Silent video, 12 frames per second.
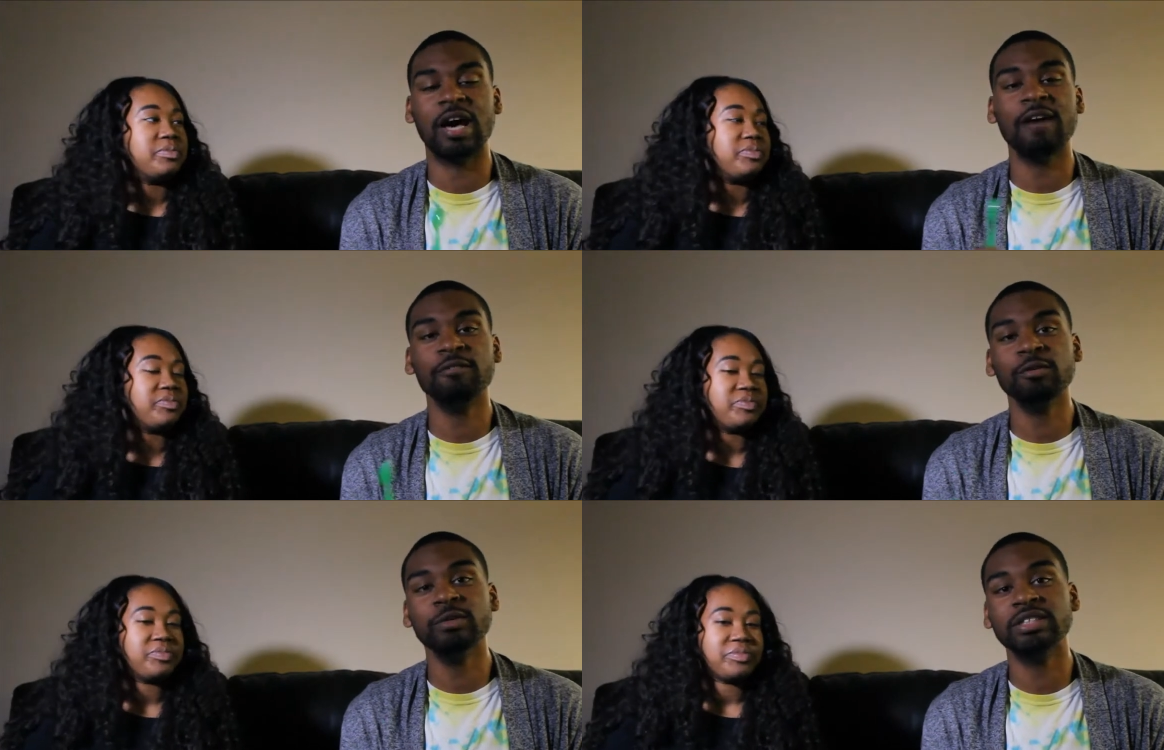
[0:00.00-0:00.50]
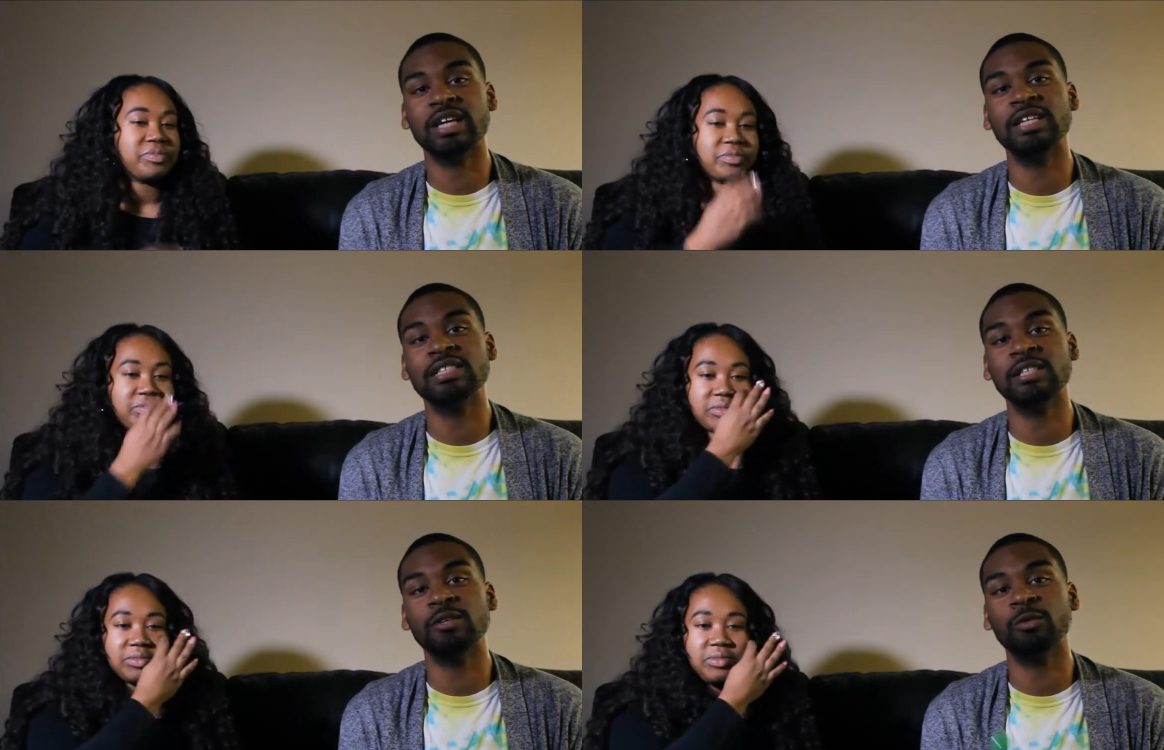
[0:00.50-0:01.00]
Speaker 1: after we
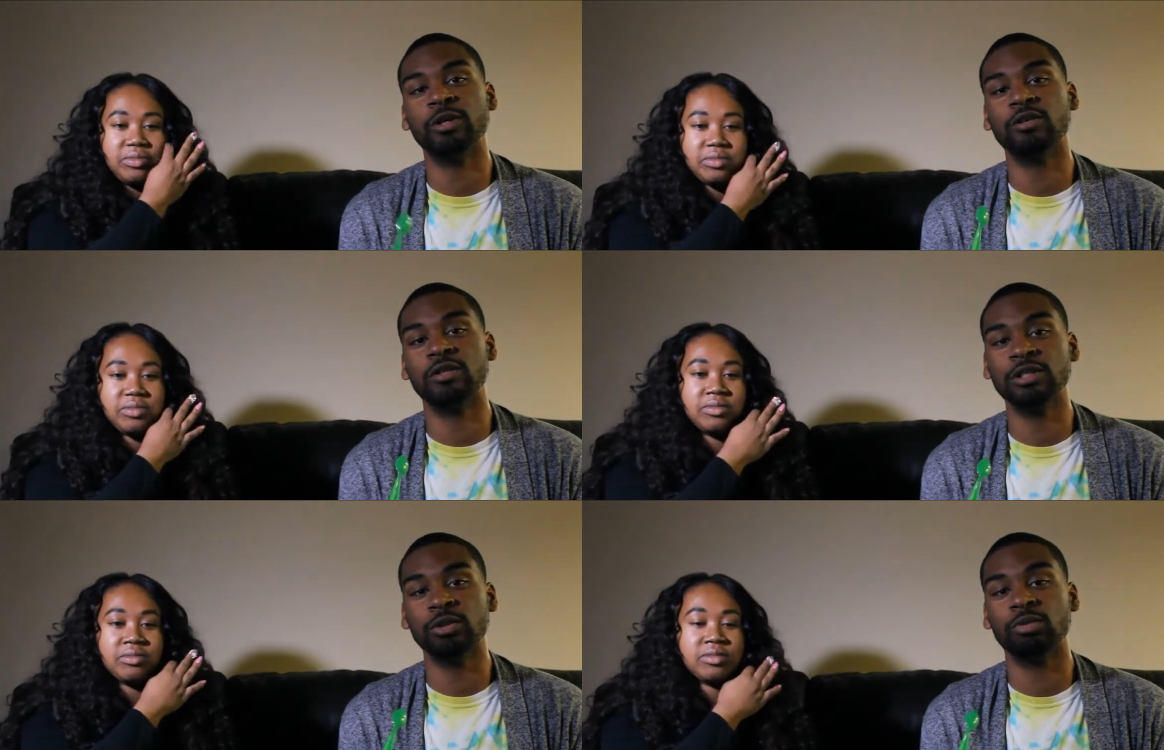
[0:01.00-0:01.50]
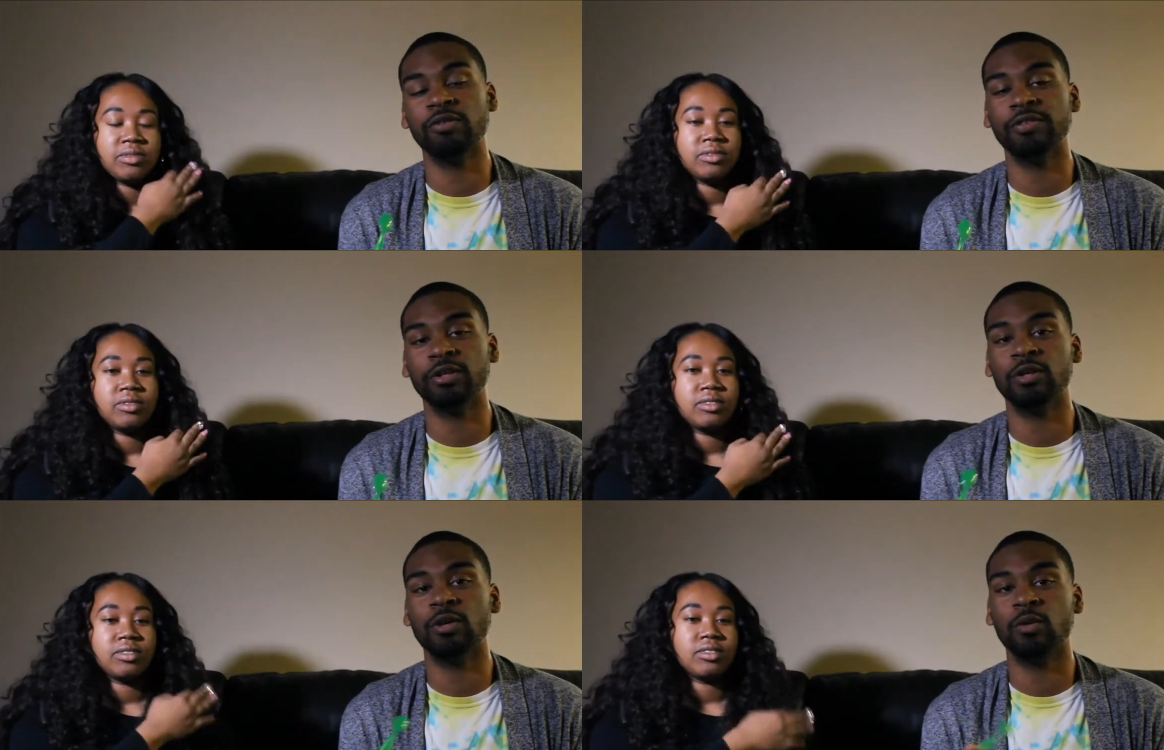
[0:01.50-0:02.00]
taste it, we're going to
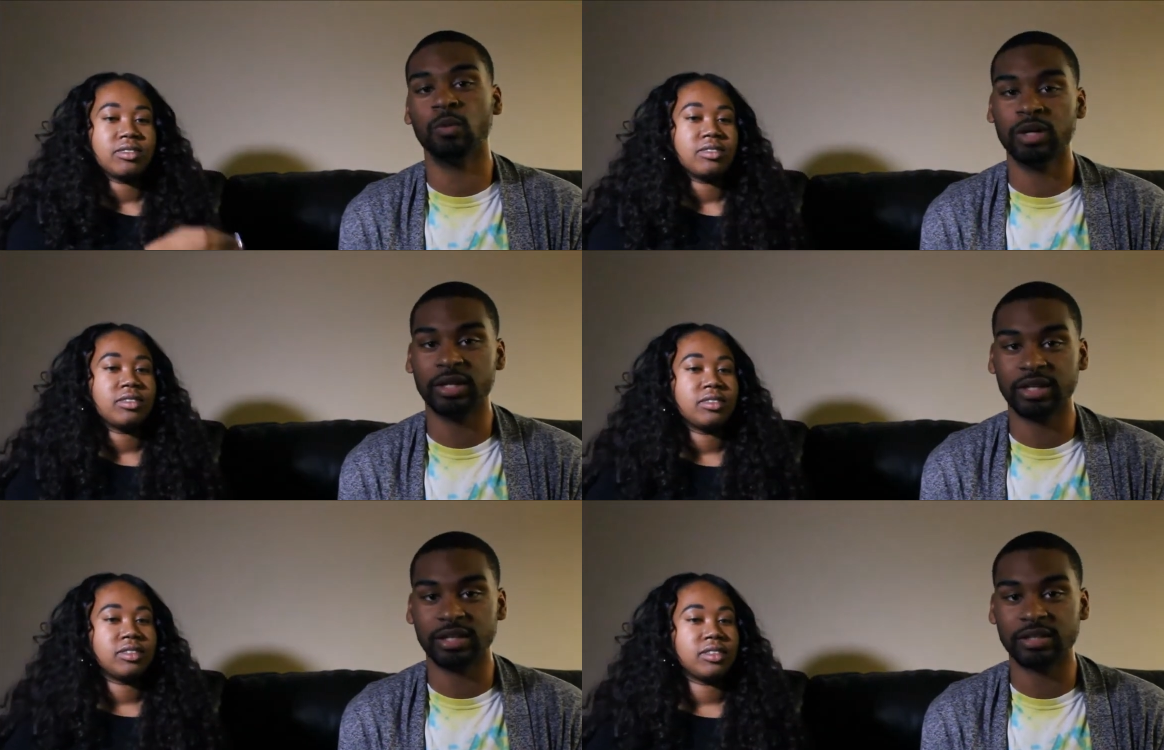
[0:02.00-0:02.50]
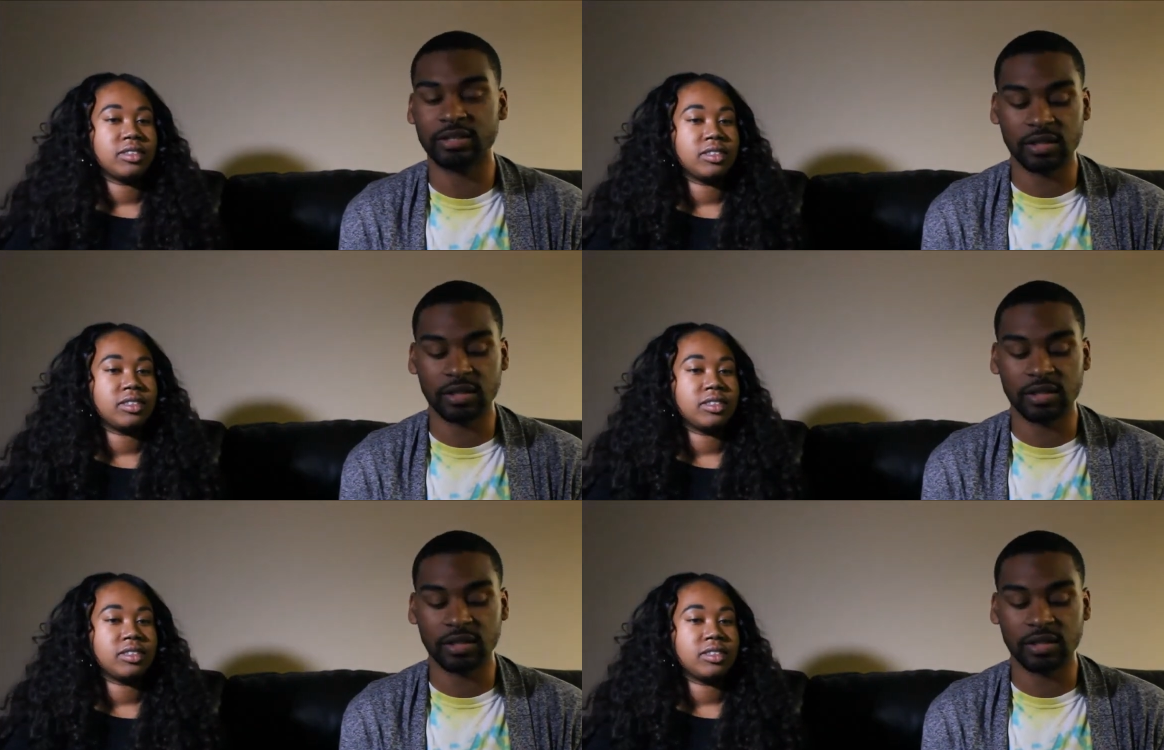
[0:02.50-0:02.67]
reveal what it is.